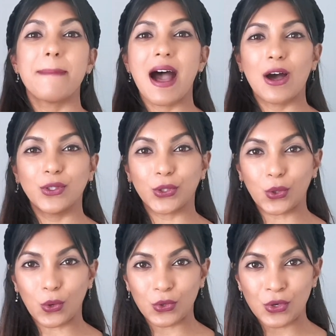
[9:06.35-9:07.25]
powder
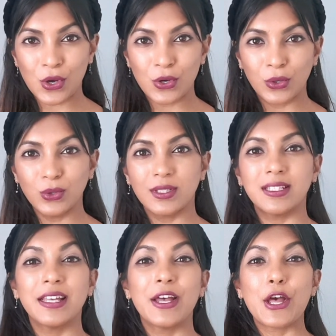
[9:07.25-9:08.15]
your nose,